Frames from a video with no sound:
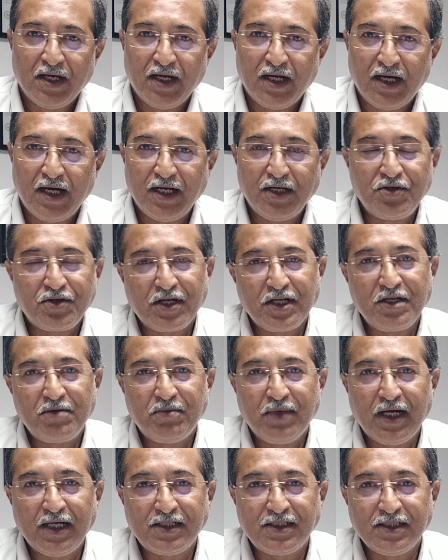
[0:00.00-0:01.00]
and you can
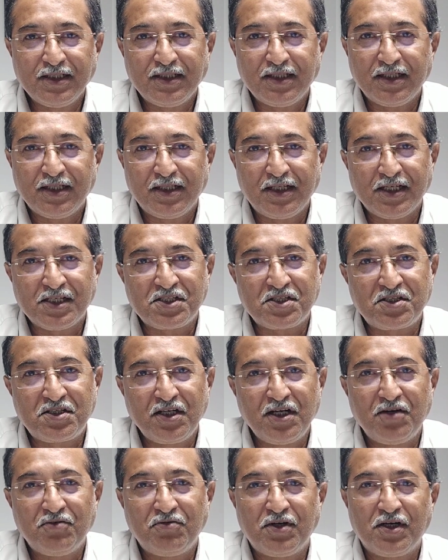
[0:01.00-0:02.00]
imagine they are
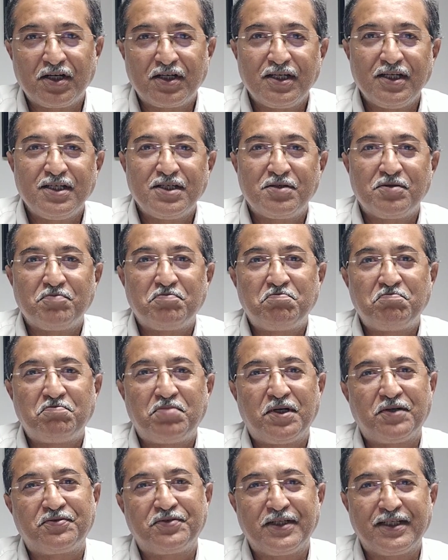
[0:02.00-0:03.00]
still working
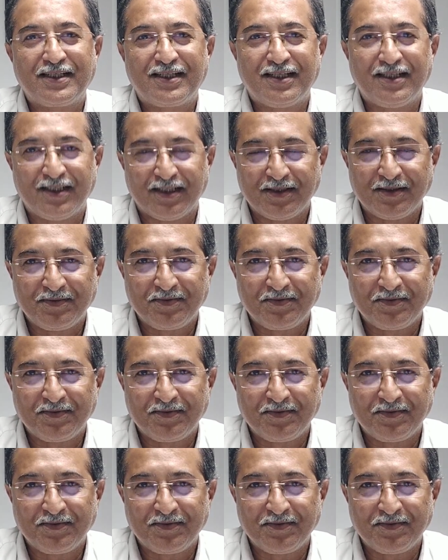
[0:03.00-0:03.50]
perfectly.